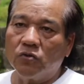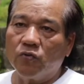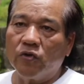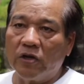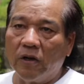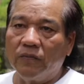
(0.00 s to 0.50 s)
So
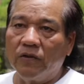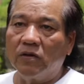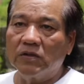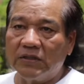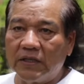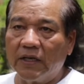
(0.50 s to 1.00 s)
we went up
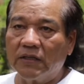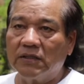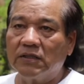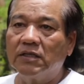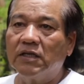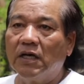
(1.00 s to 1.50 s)

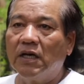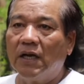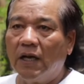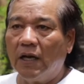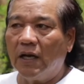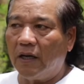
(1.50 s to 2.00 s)
downstairs
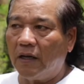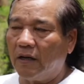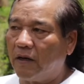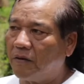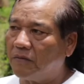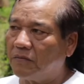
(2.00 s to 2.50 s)

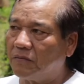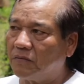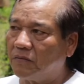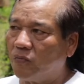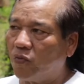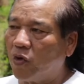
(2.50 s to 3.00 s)
and um,
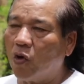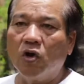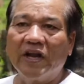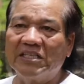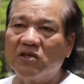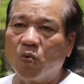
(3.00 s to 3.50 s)
we were
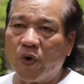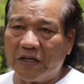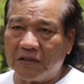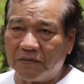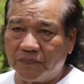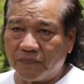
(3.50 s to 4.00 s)
all getting
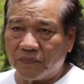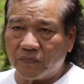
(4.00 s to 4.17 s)
wet.